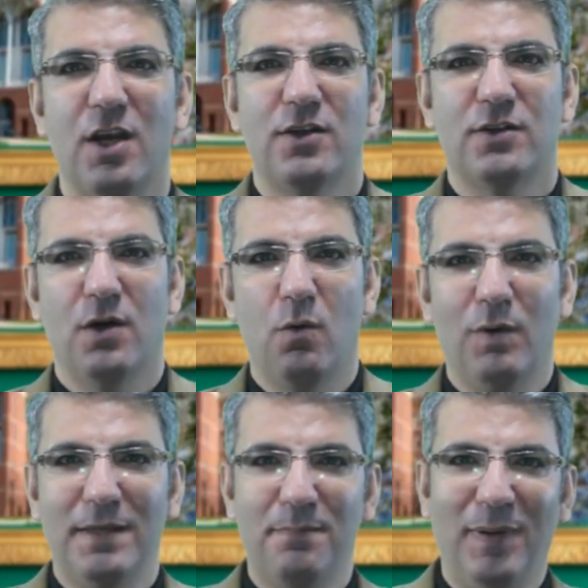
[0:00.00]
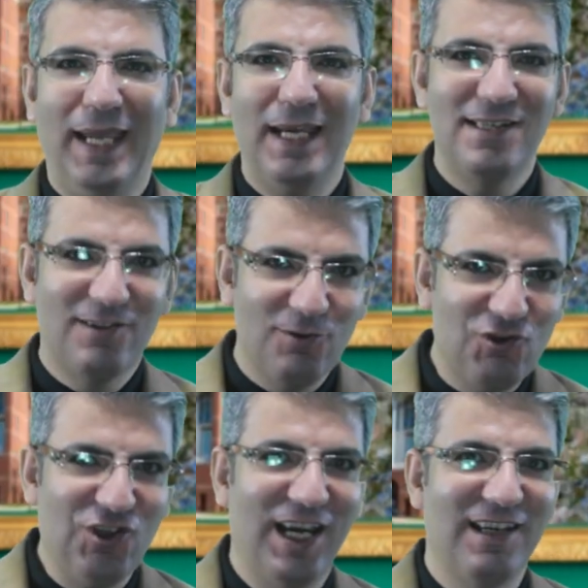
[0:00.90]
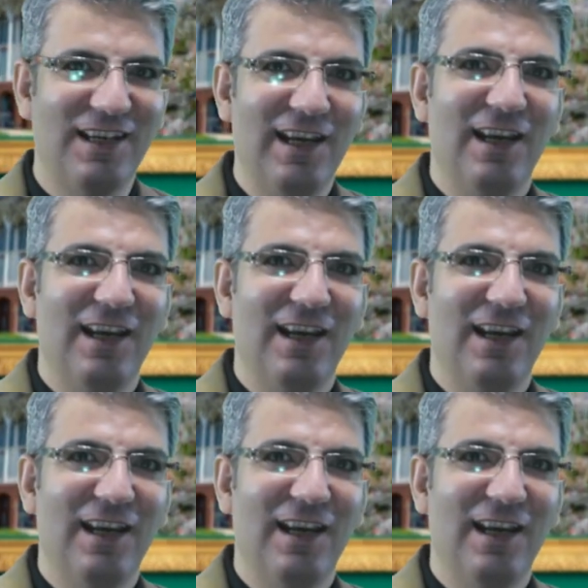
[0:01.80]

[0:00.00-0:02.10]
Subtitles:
so it pays to check